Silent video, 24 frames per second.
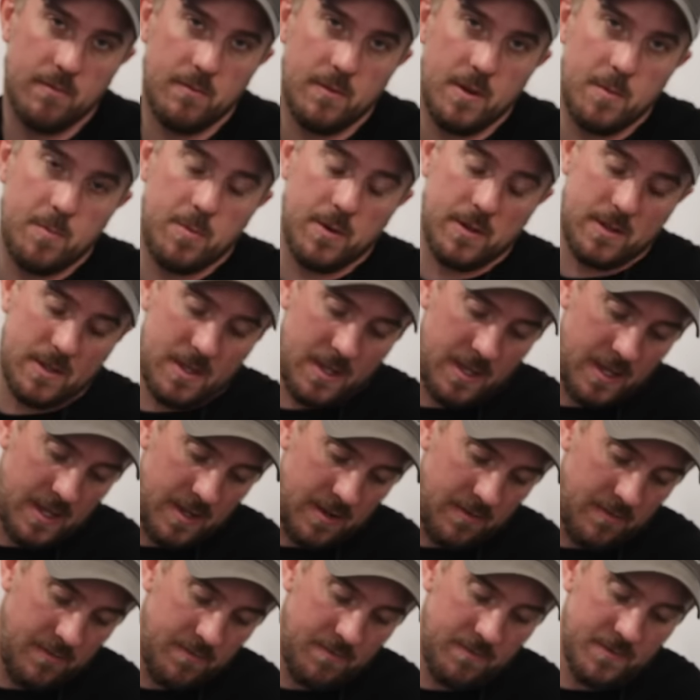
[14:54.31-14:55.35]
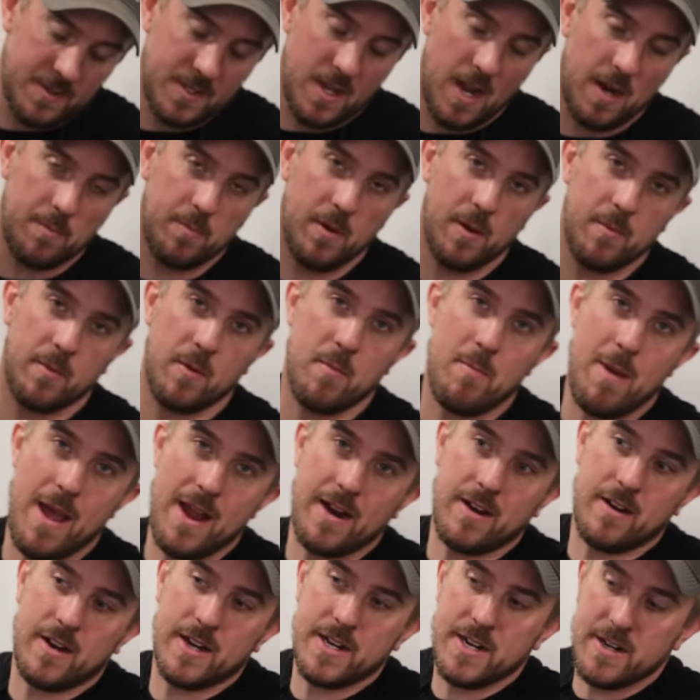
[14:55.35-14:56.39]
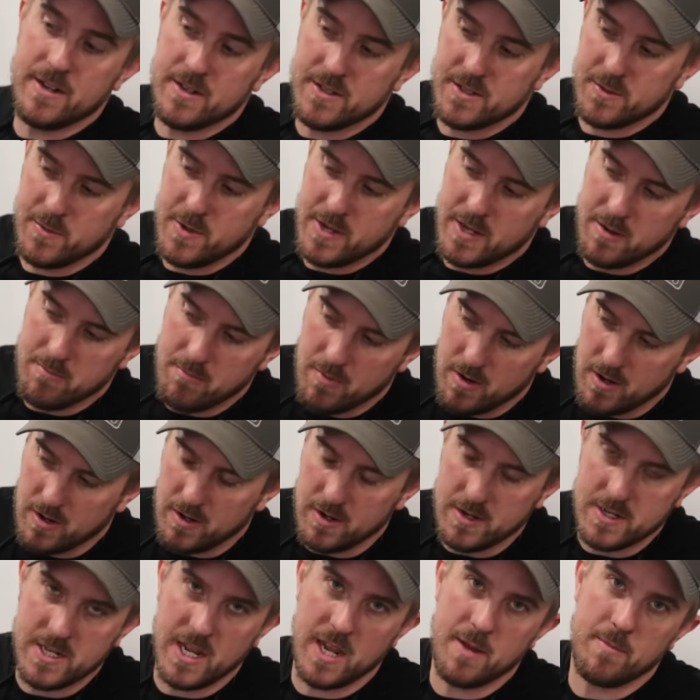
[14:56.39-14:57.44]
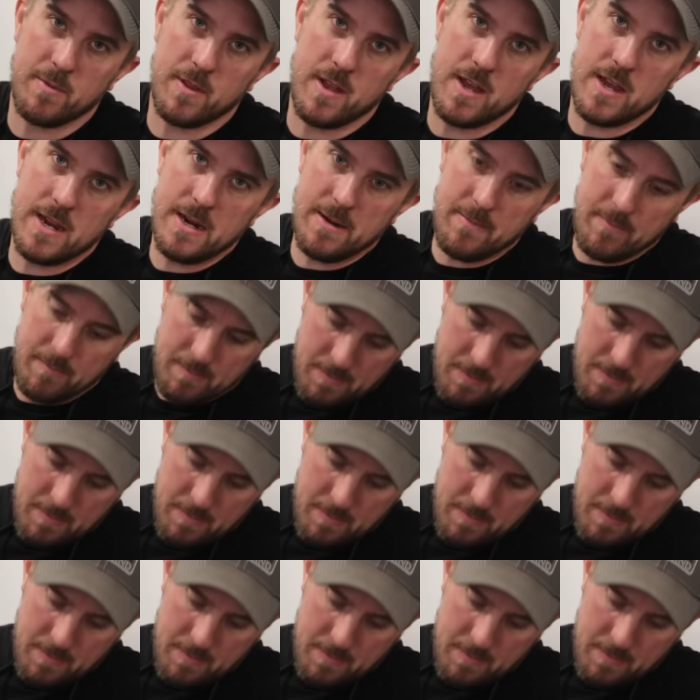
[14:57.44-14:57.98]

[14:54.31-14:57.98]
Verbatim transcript: We put the stock bumper back on here so we can mark our tape line,